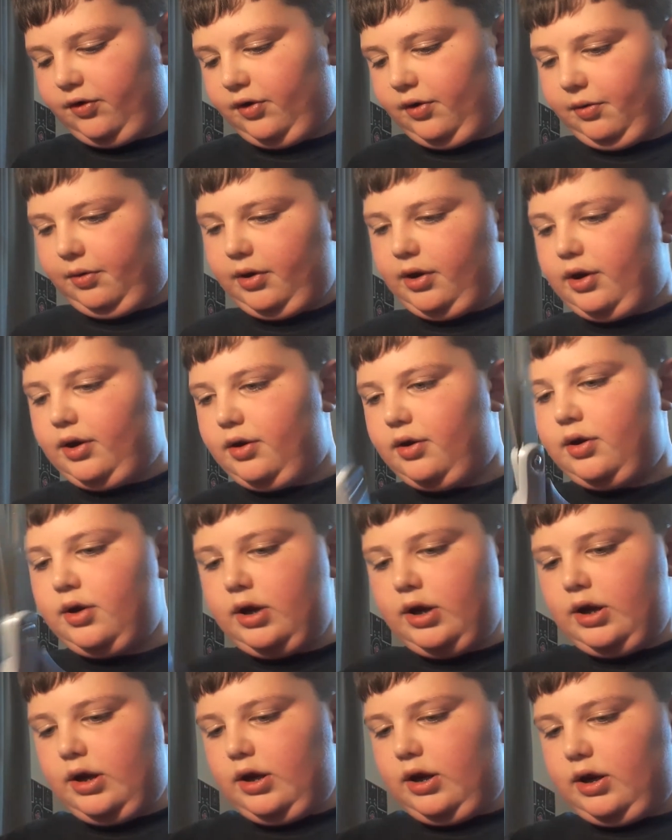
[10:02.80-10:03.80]
I'm gonna
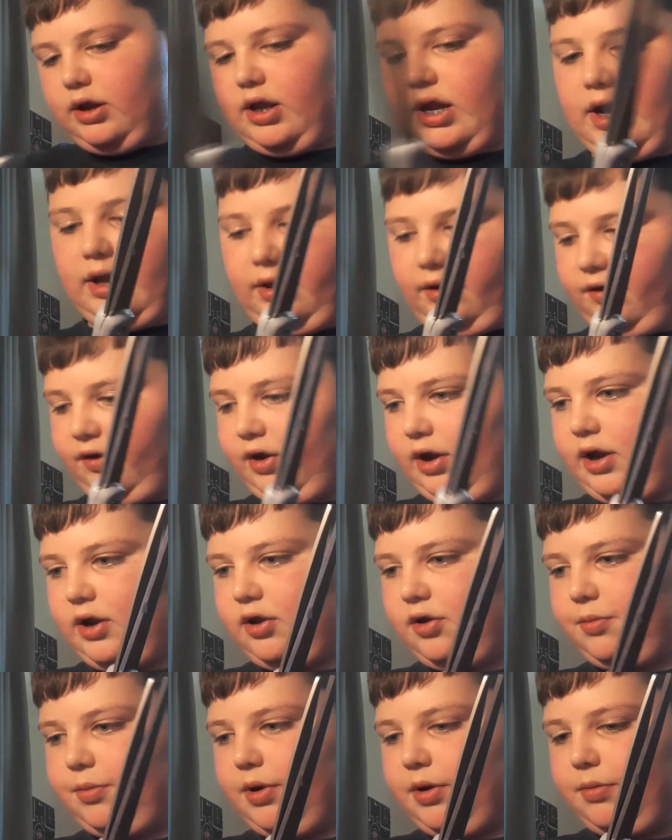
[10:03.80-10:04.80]
cut down the sides
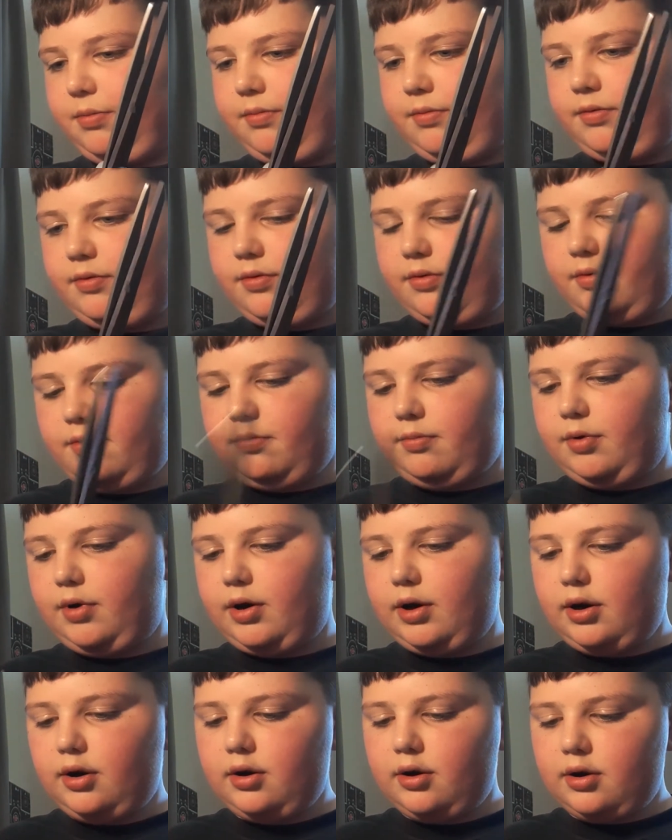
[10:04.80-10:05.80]
a bit
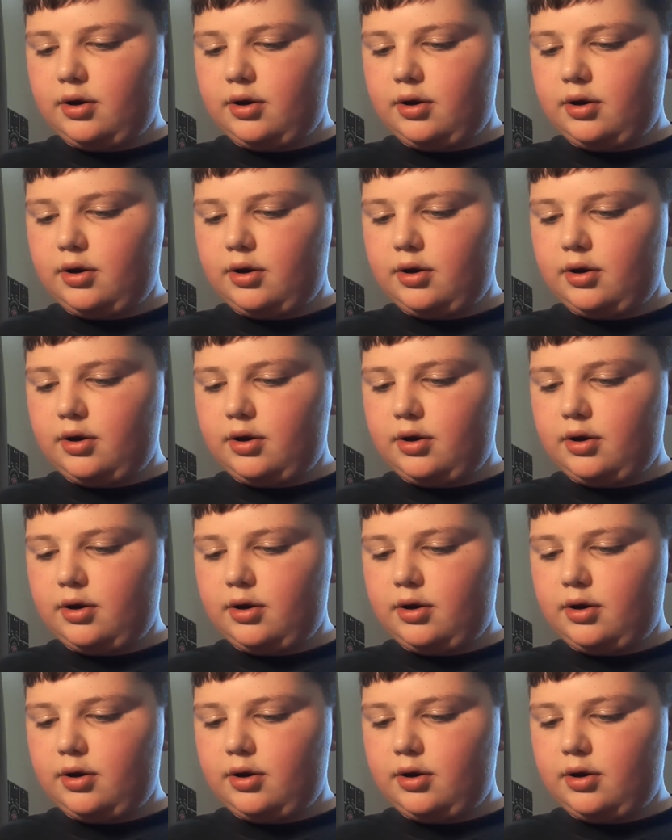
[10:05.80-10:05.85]
more.